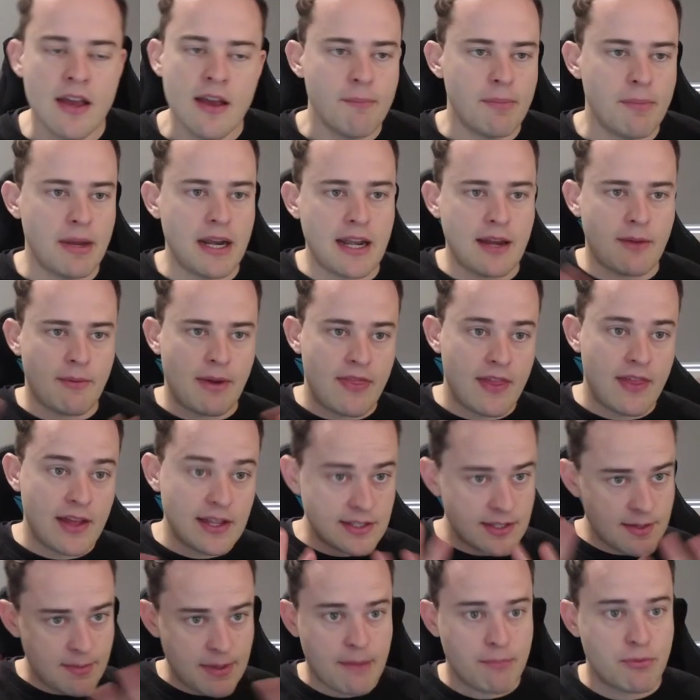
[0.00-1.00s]
But anyway,
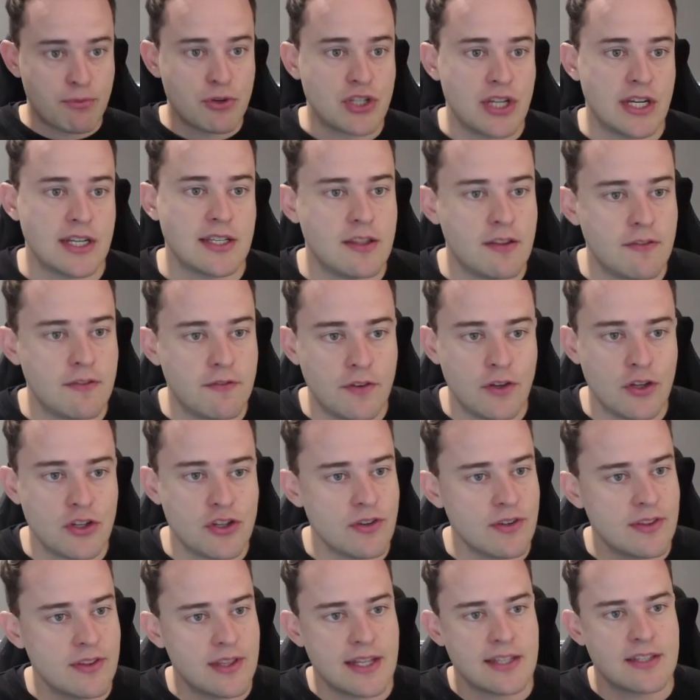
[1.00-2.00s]
that's about projecting the
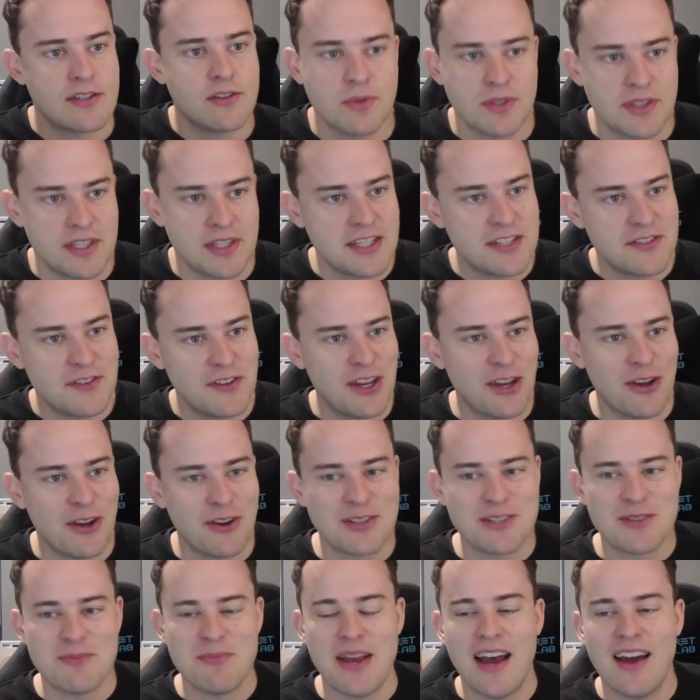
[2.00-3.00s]
future, and that's not what this video
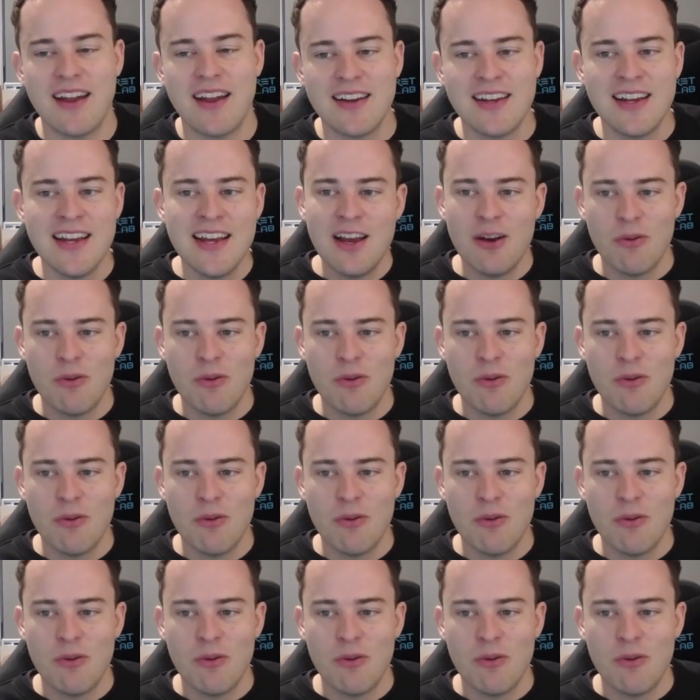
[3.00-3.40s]
is about.